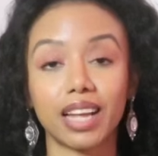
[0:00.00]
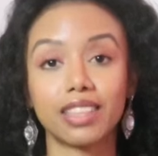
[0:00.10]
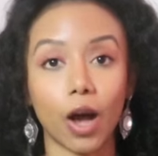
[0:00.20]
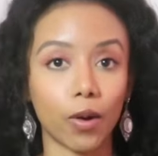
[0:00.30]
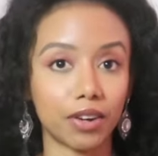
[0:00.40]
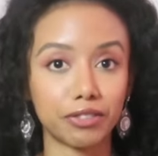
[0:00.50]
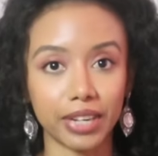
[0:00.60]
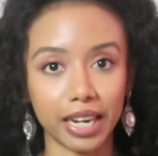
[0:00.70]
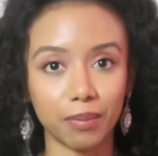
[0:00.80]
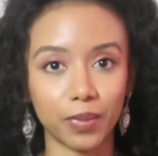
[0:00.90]
now
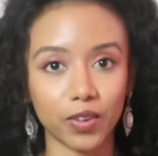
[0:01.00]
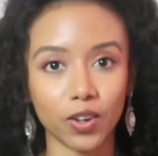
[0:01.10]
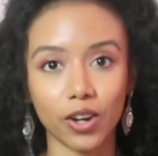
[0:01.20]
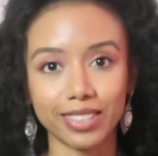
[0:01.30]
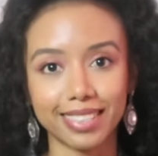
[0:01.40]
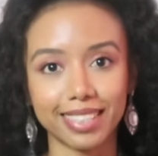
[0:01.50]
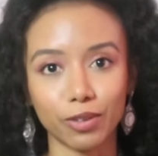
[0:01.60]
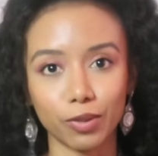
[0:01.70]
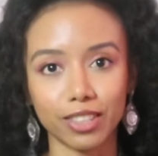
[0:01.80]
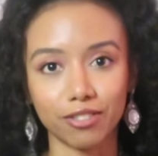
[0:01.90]
available on
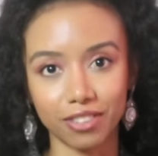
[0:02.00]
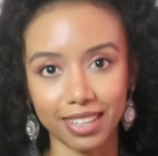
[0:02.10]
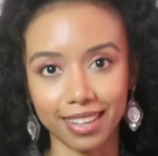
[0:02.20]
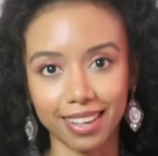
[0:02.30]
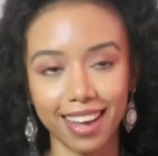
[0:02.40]
Tea with Vi